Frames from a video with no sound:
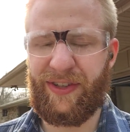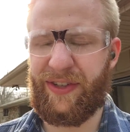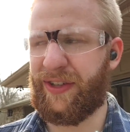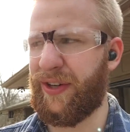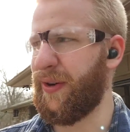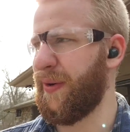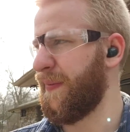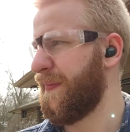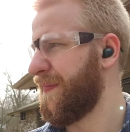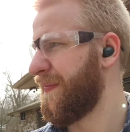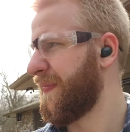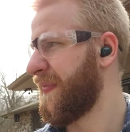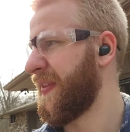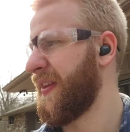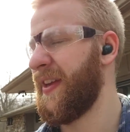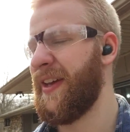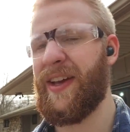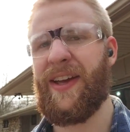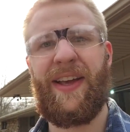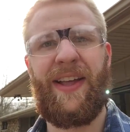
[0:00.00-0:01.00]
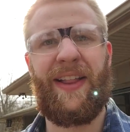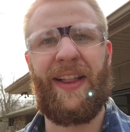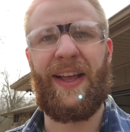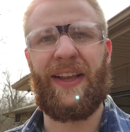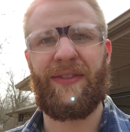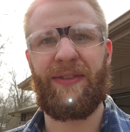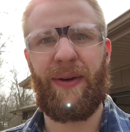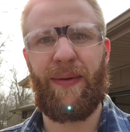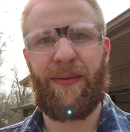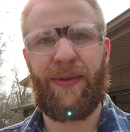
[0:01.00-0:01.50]
So
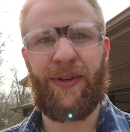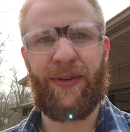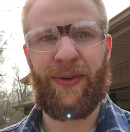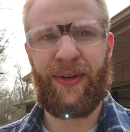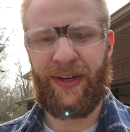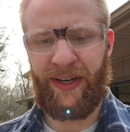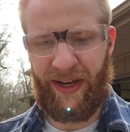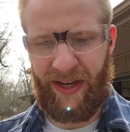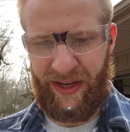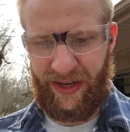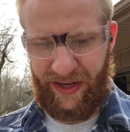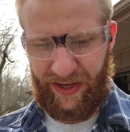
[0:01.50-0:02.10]
that's what I'm doing.